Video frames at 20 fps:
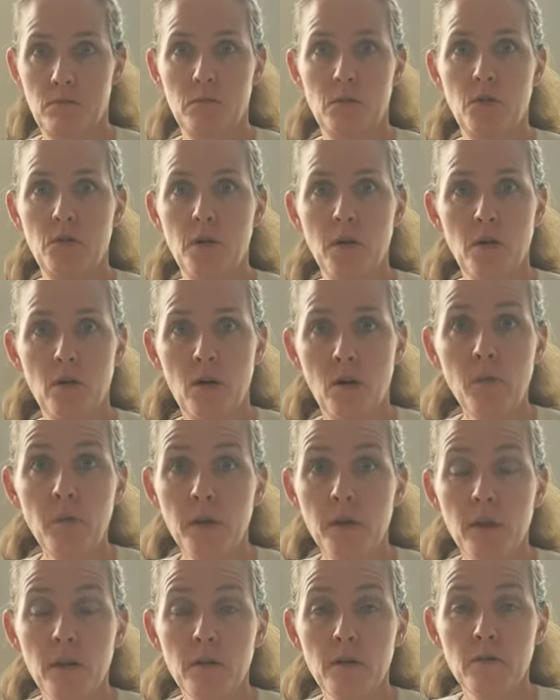you get on
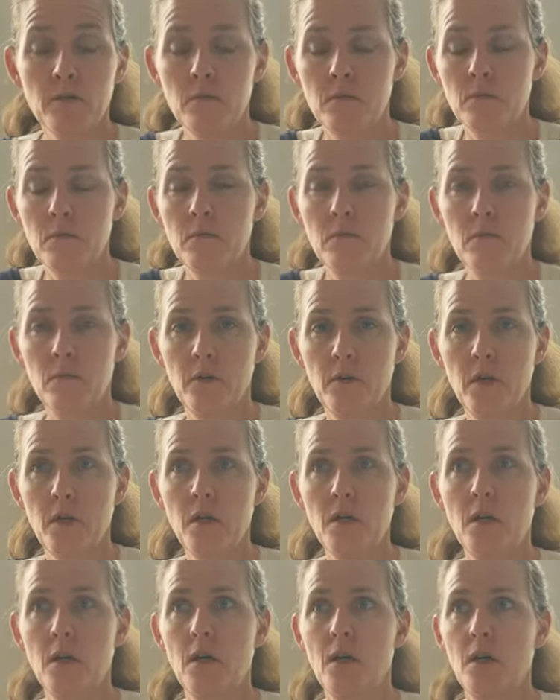with it,
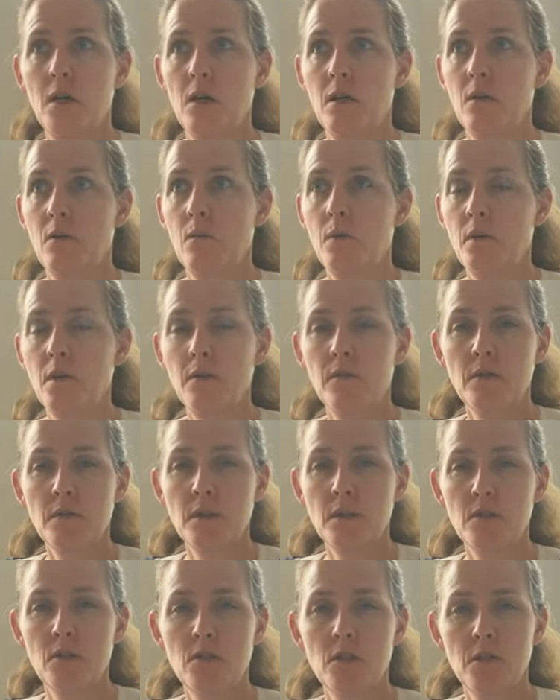right? We live in
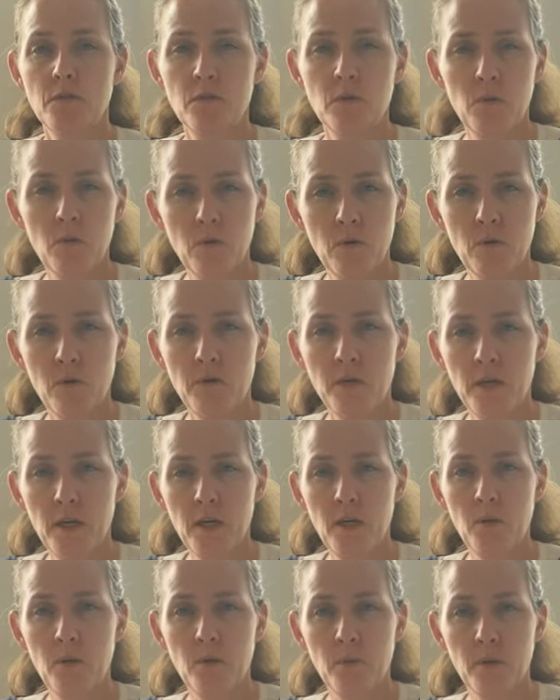such a different world
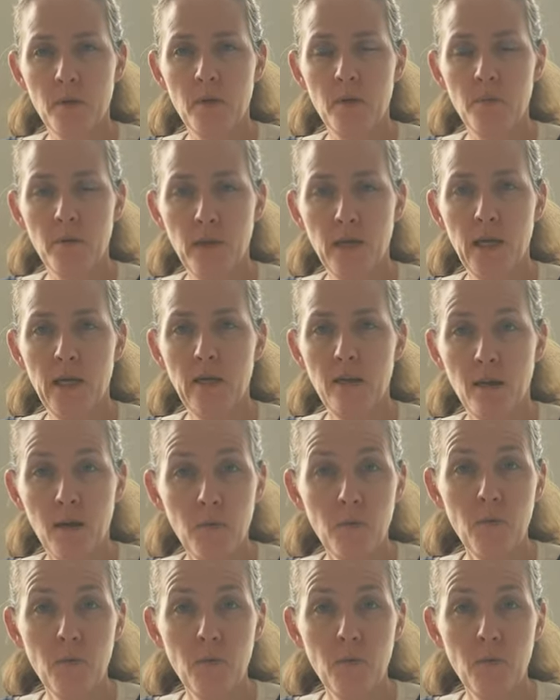now where we complain a lot